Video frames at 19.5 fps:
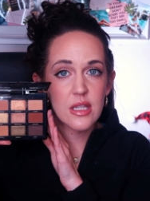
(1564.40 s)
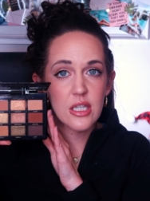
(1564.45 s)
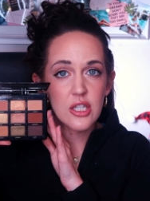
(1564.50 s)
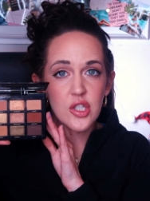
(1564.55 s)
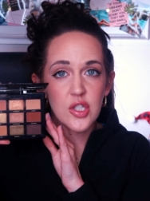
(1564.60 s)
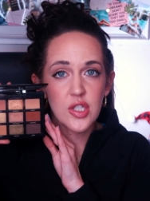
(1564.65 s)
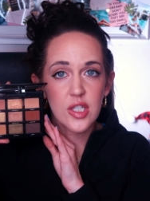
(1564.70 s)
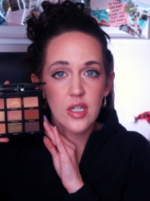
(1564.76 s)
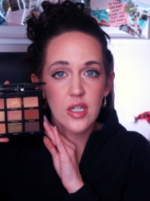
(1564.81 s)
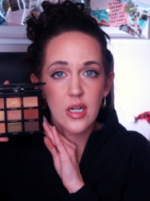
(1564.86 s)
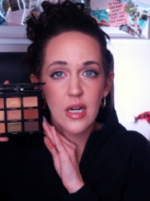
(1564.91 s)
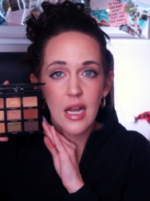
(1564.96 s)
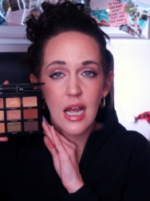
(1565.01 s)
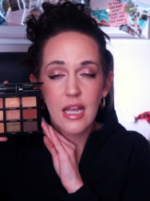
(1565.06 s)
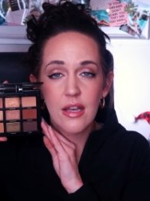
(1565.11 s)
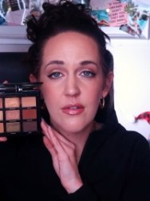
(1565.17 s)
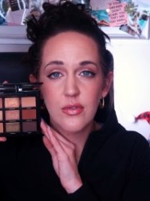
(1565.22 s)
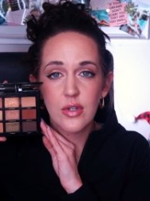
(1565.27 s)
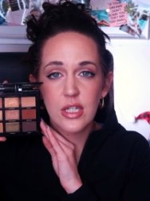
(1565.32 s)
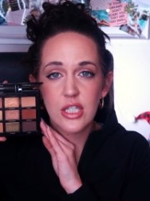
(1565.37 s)
this year. I
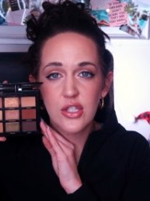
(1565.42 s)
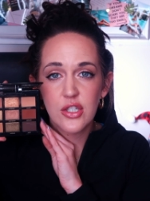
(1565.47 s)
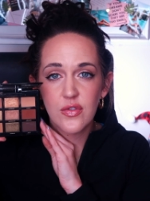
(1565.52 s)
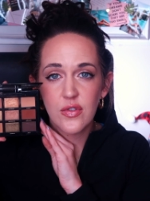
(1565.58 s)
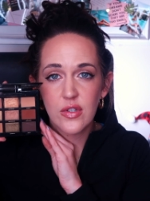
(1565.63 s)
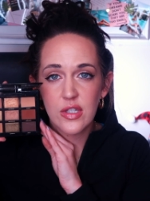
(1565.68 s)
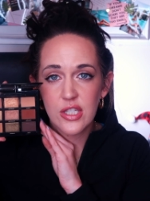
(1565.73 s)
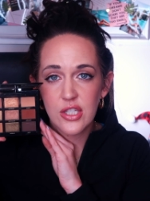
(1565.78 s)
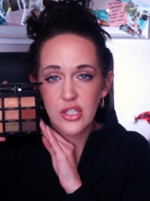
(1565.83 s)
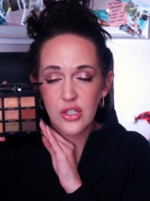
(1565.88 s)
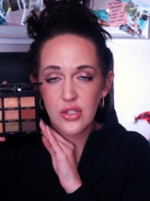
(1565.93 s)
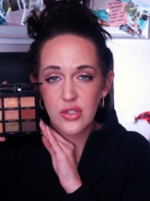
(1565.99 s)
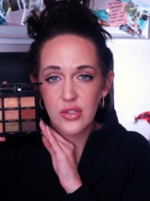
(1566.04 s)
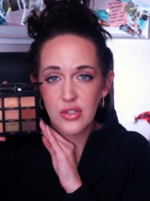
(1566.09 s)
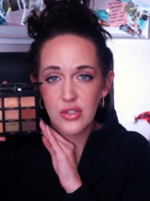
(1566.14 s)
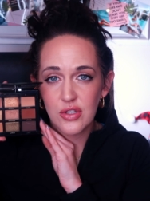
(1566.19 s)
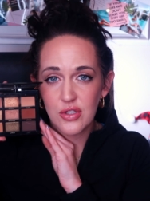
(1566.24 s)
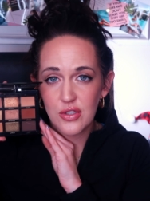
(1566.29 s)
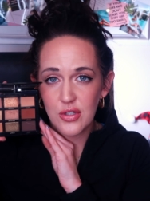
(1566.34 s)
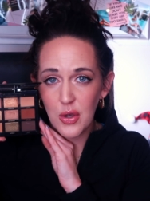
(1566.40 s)
have reached for this
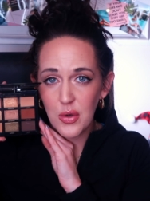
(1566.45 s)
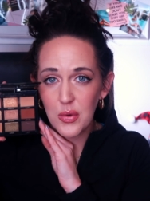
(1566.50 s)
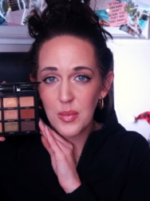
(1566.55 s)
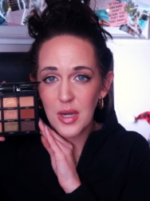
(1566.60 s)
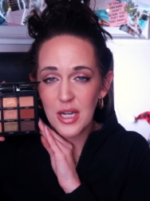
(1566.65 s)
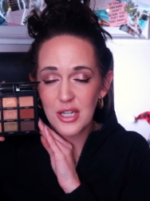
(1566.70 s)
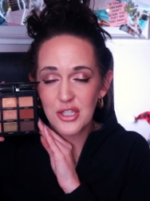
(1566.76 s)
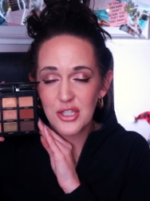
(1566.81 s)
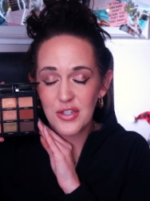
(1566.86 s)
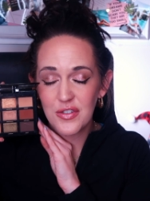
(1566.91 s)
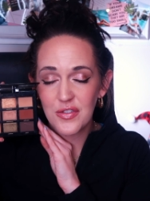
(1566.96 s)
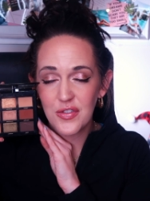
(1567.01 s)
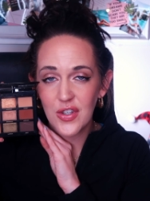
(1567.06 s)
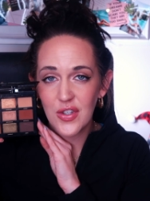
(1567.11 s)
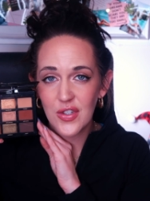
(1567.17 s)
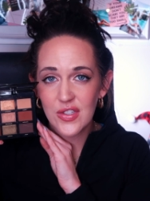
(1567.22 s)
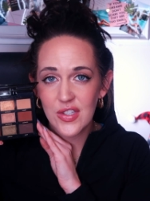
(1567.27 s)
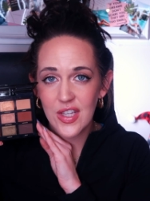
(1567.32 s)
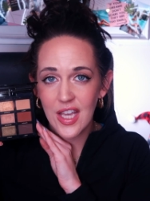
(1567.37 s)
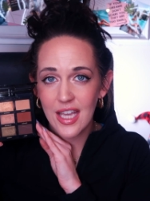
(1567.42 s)
so much, it
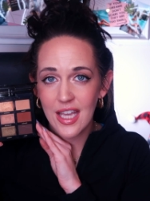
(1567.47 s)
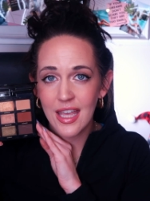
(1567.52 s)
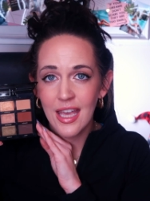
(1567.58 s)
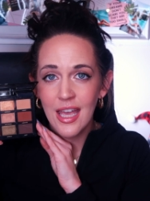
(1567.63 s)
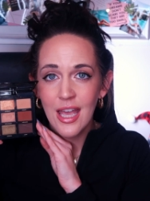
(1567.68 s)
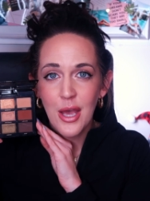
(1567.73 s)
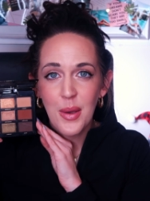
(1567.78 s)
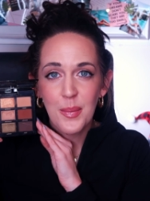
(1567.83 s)
feels like,